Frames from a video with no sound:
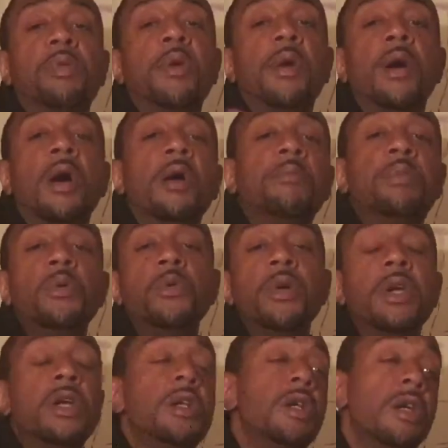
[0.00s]
uh,
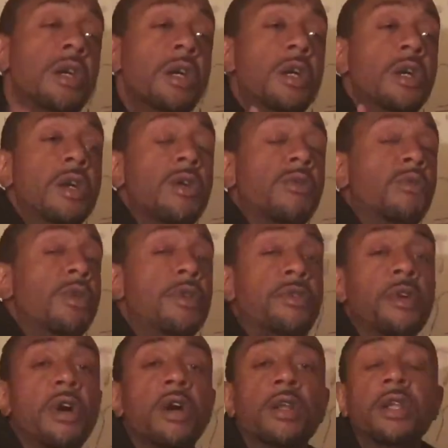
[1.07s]
Putin, with
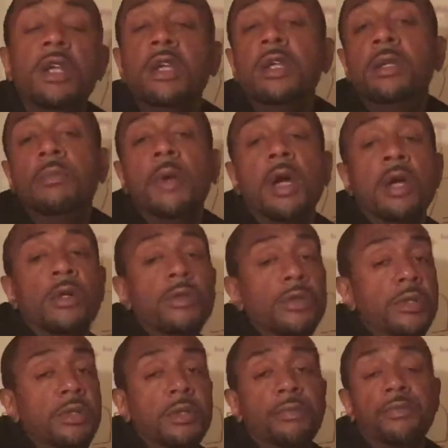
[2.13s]
uh, the emails,